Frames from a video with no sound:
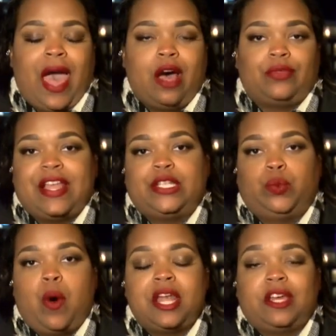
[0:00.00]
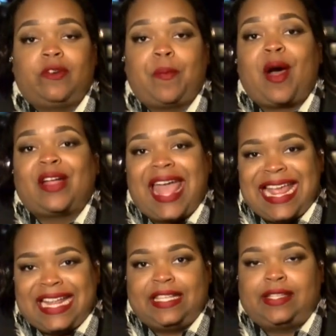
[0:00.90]
Health is one of about
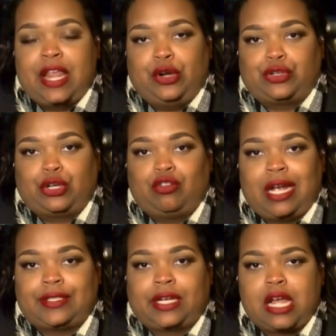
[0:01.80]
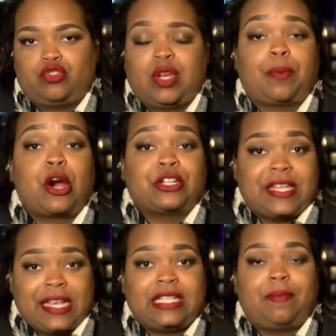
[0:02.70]
80 centers across the country
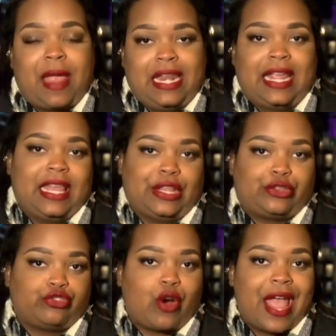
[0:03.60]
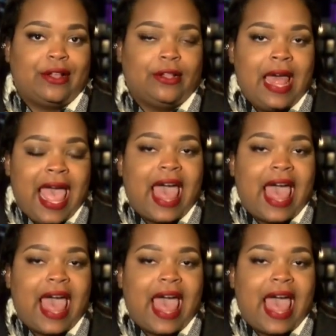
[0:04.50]
participating in this trial,